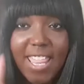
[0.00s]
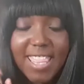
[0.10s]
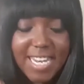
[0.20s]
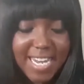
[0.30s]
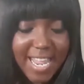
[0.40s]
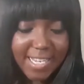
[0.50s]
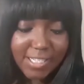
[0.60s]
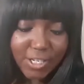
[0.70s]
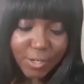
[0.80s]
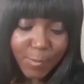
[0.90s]
the
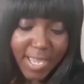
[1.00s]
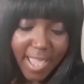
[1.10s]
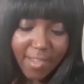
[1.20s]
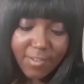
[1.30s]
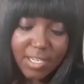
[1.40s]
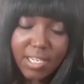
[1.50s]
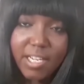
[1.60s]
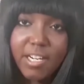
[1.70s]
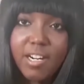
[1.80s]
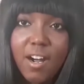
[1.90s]
next goodie we have in
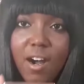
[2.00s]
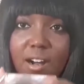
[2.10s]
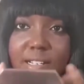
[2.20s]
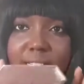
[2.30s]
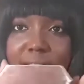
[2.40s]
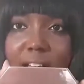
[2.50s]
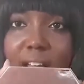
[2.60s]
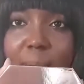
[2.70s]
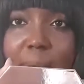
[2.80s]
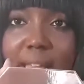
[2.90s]
here are
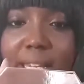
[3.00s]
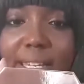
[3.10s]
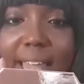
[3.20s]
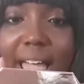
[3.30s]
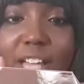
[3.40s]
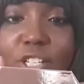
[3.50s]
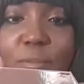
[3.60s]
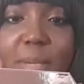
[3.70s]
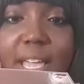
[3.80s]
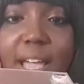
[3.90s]
some Lash
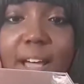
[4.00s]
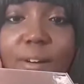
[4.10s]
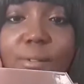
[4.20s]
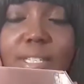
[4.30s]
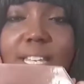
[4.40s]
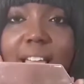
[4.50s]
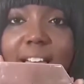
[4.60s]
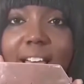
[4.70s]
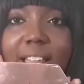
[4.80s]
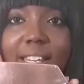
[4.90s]
Me Out
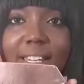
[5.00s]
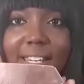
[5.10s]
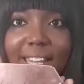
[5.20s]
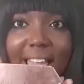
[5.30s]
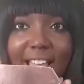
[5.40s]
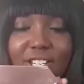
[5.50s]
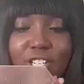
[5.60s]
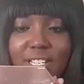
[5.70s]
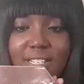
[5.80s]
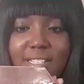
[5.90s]

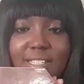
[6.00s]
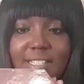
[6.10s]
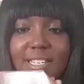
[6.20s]
lashes.